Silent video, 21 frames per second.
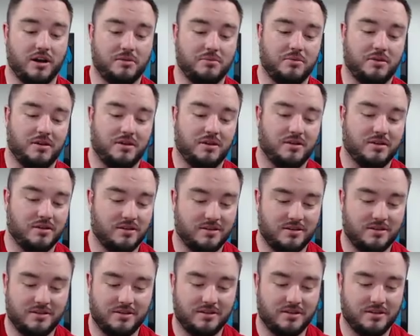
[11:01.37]
me.
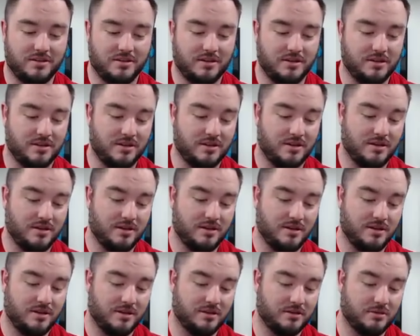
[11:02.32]

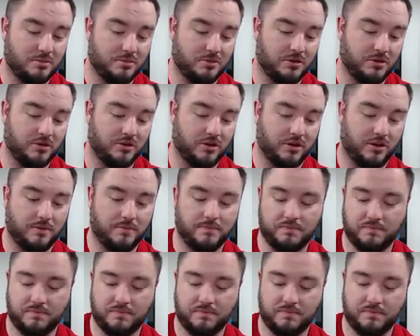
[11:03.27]
It's pretty great.